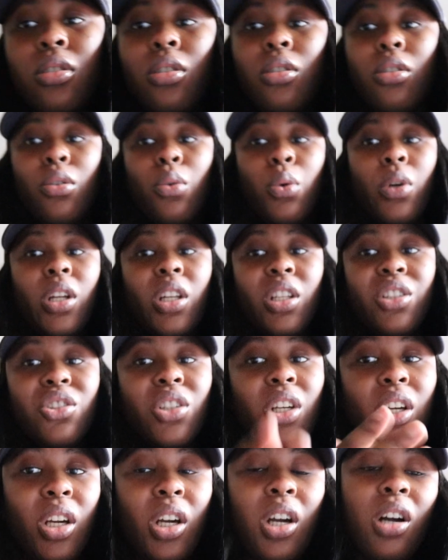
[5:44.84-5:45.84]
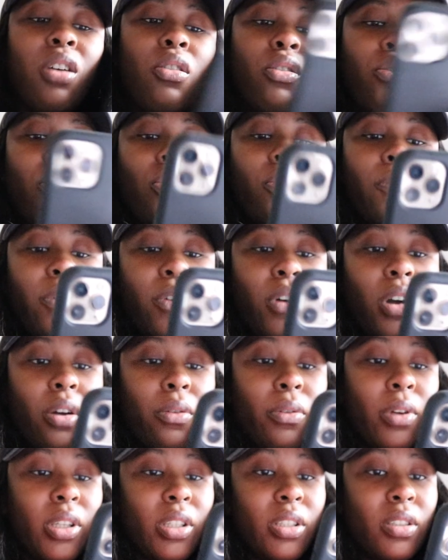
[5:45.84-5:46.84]
gonna quickly check how
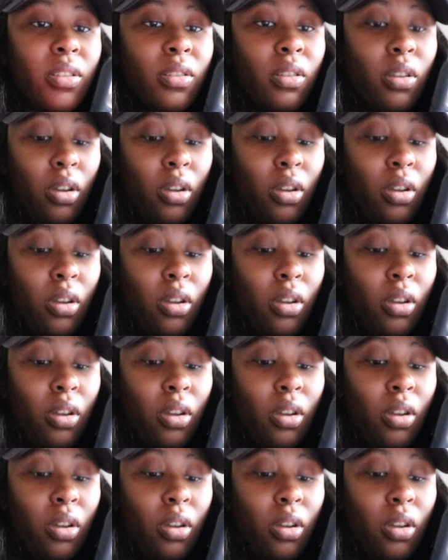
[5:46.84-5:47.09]
far it is.